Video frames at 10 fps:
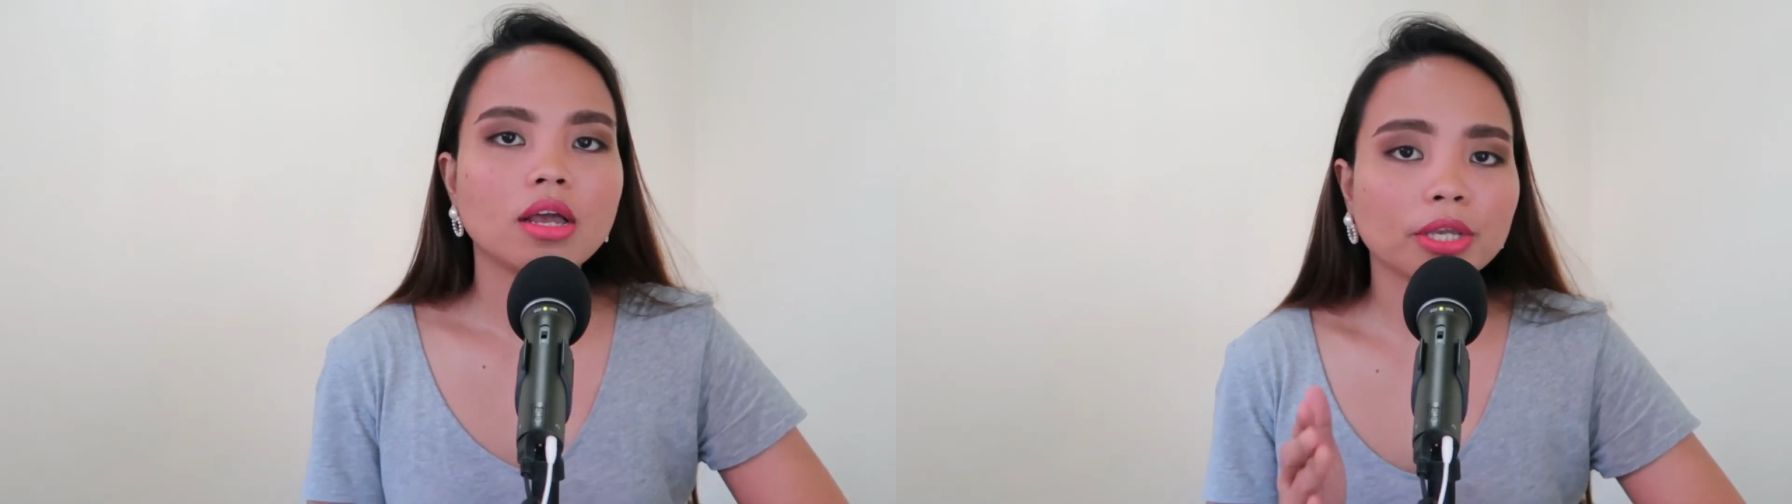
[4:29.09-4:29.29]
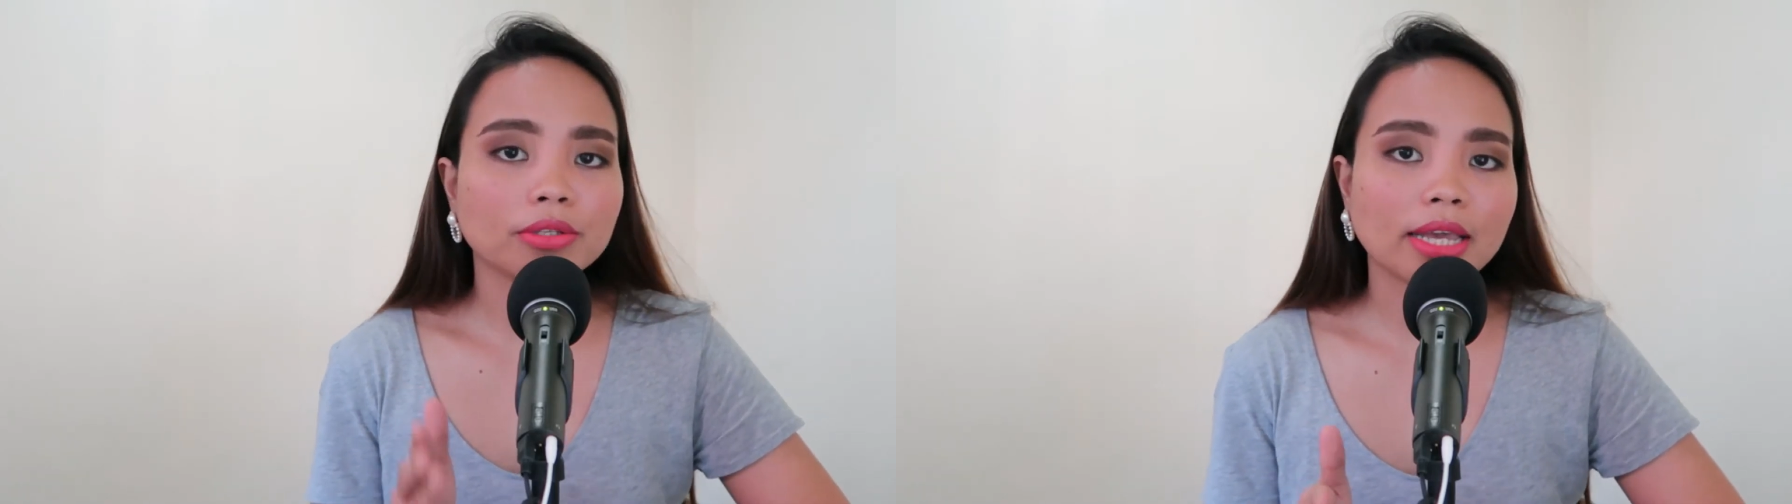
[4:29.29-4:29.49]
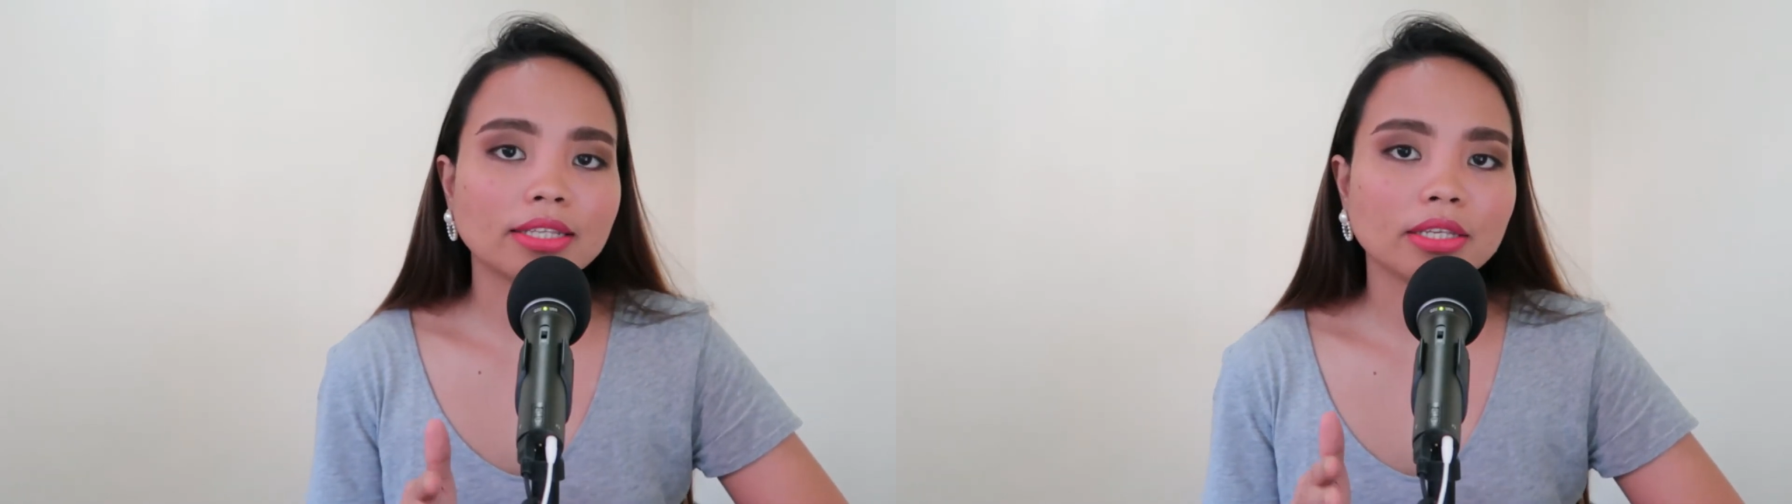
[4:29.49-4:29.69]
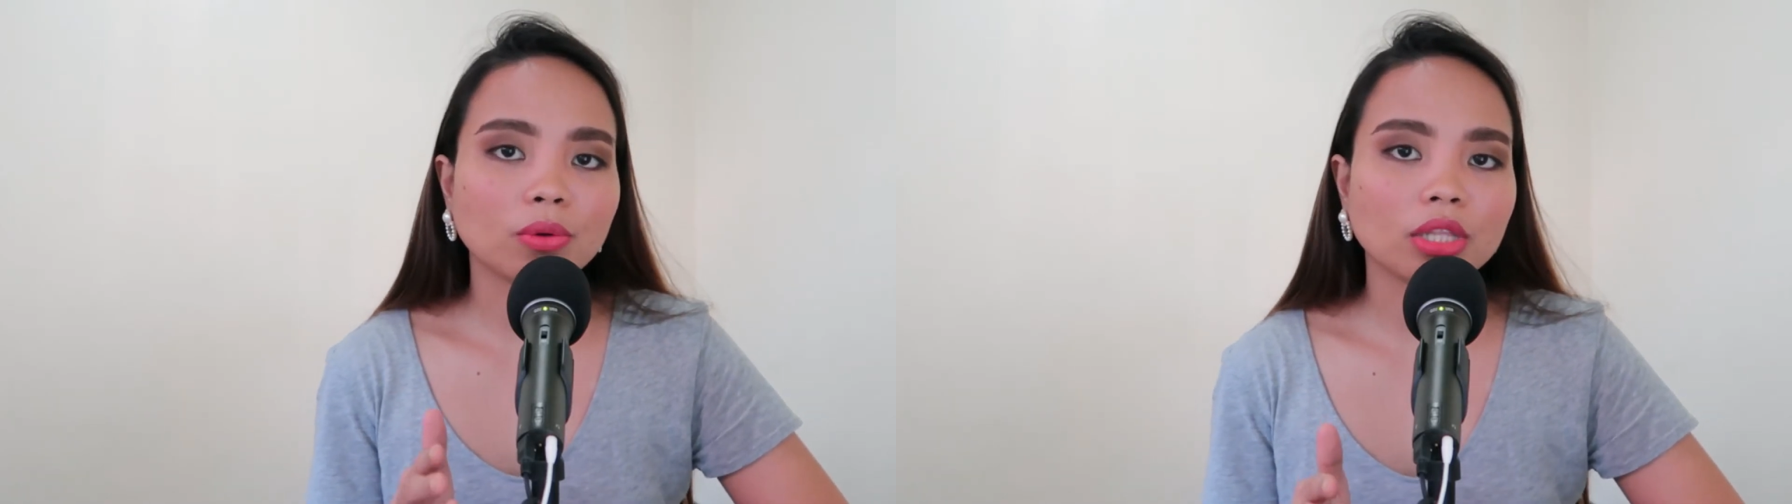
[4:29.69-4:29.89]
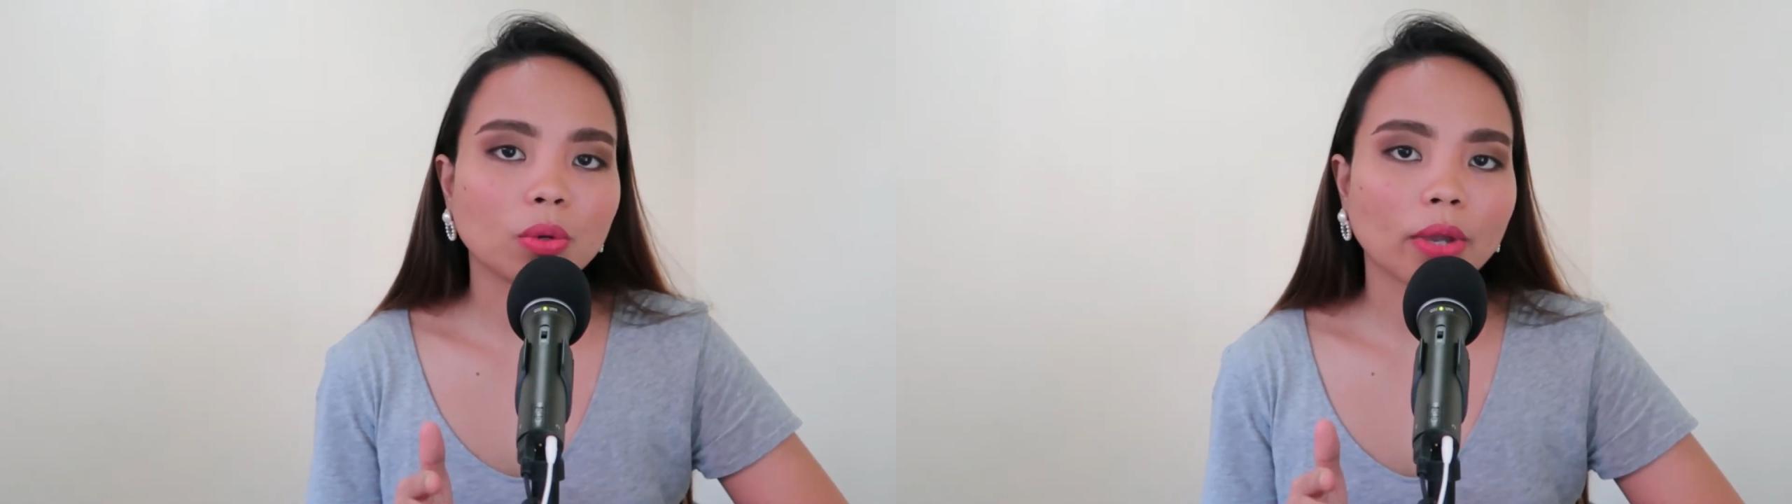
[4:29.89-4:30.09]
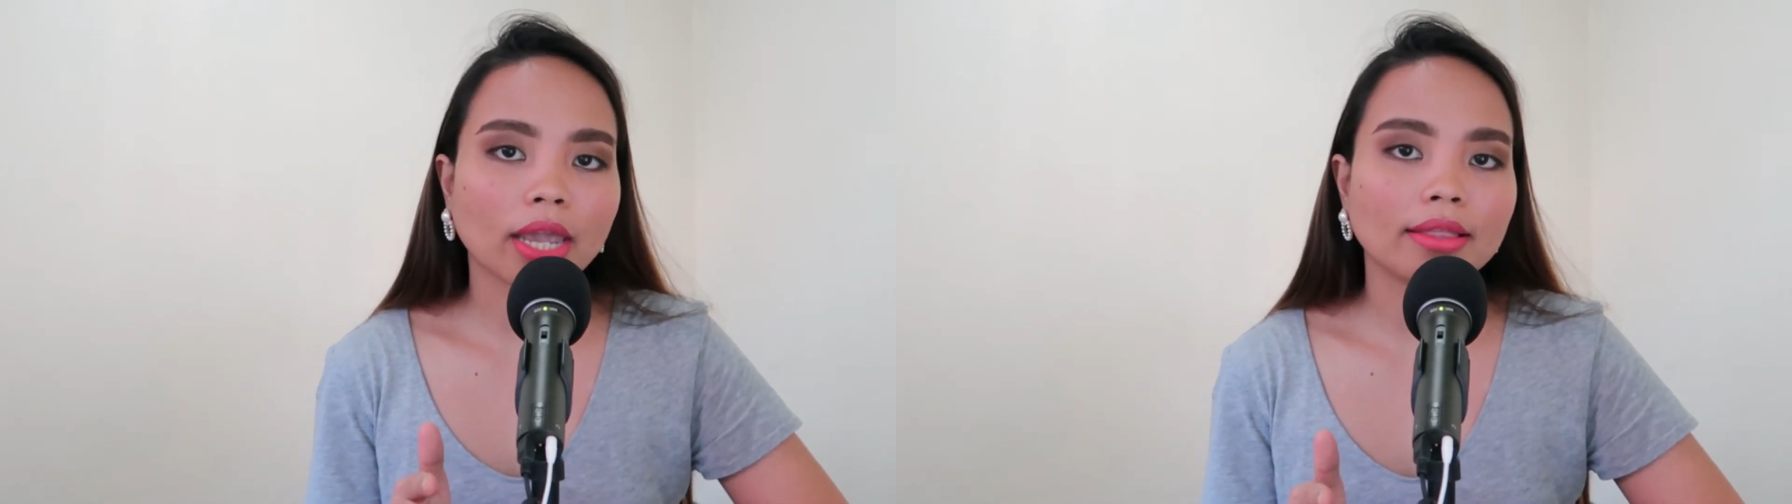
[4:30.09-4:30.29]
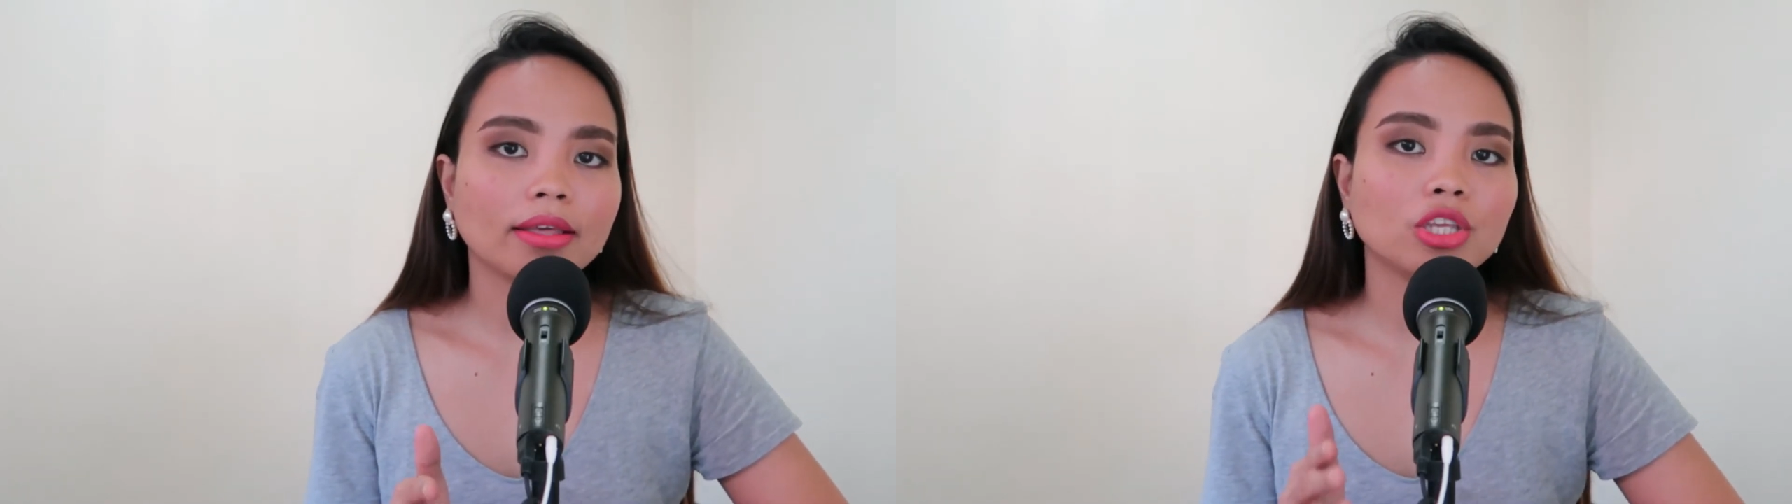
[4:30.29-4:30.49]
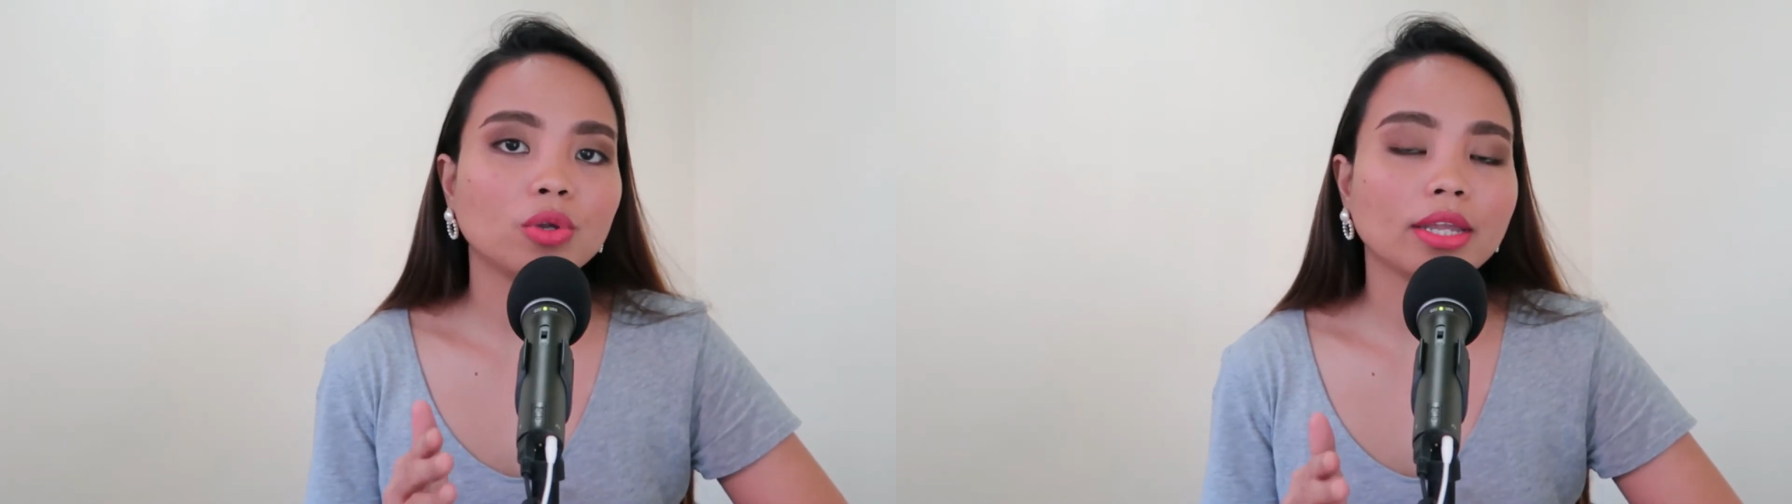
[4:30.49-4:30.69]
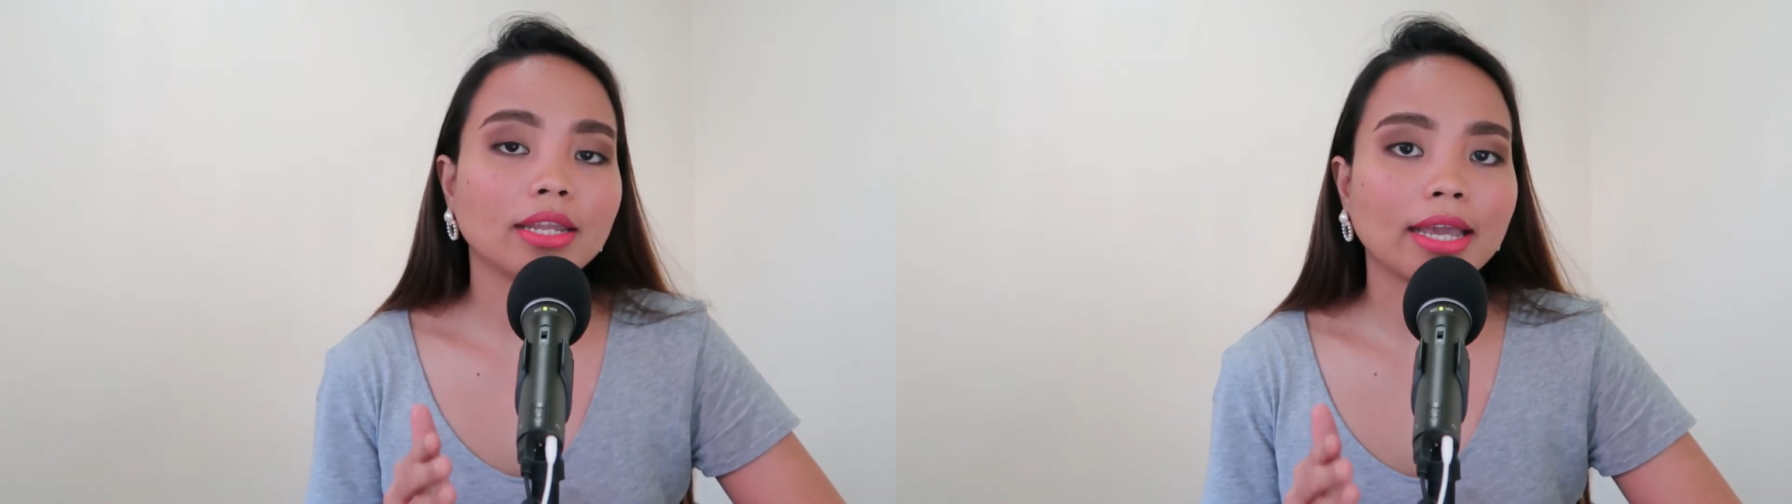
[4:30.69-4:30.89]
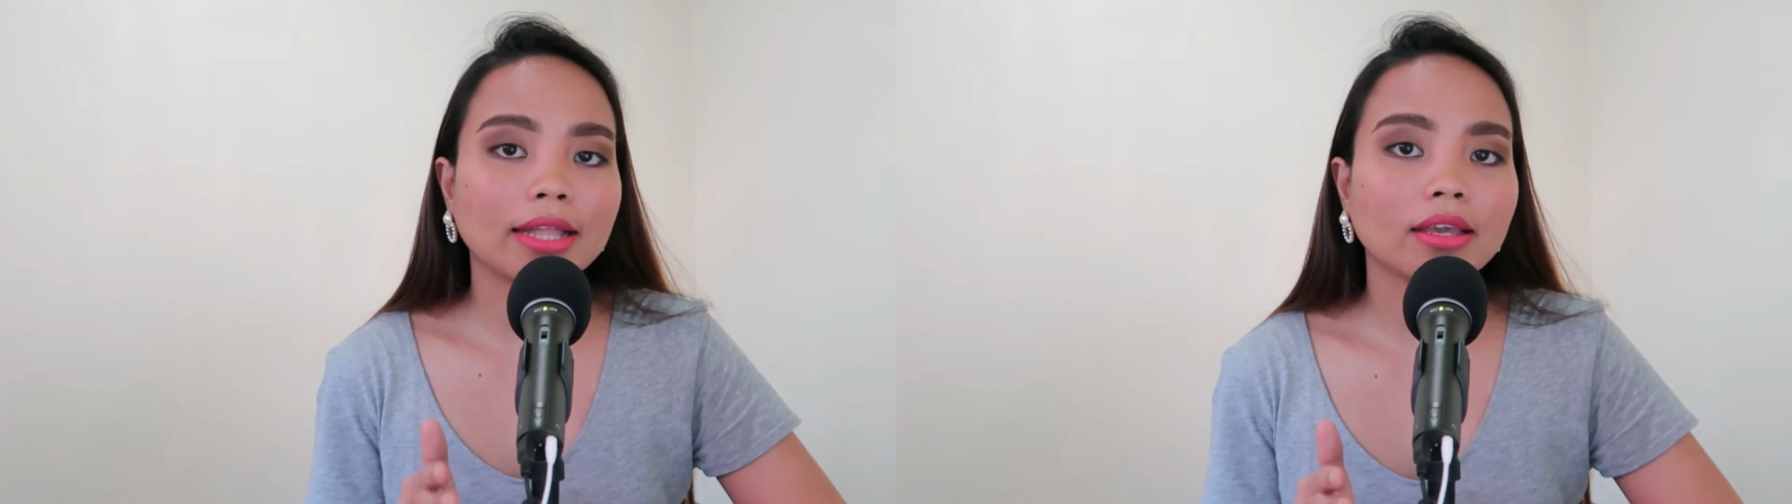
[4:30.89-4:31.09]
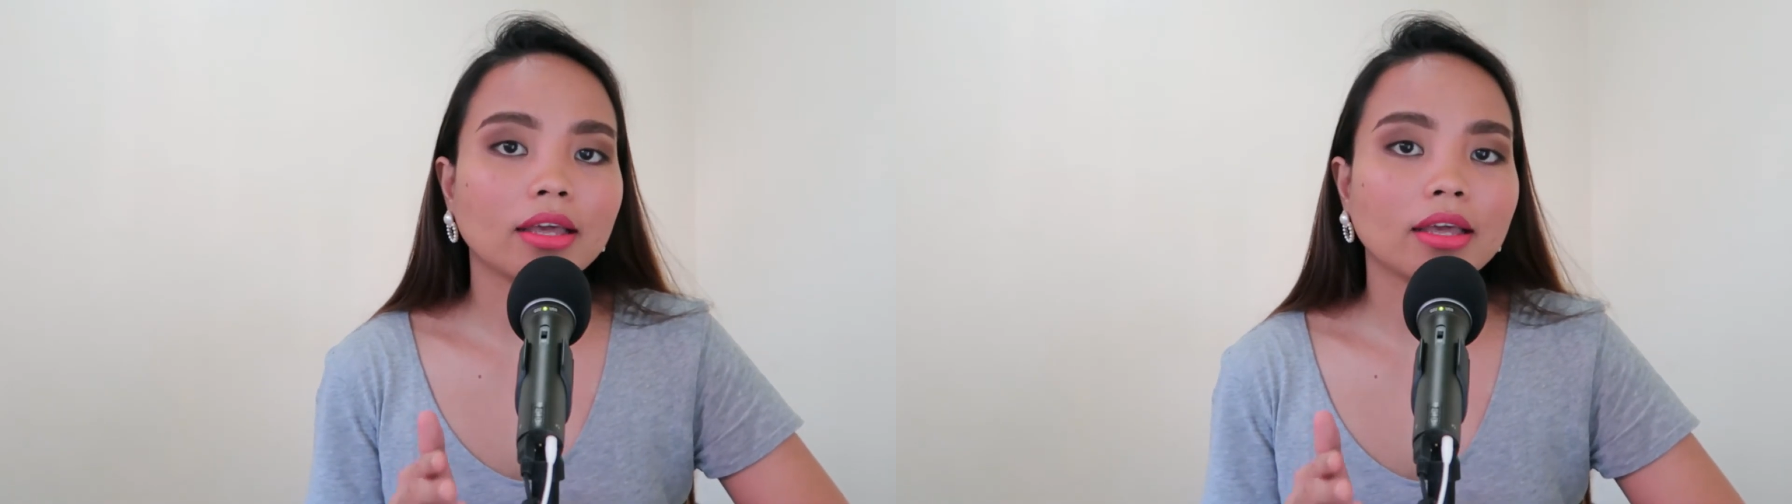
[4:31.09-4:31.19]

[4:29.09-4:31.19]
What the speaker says: because that's the only way that you can get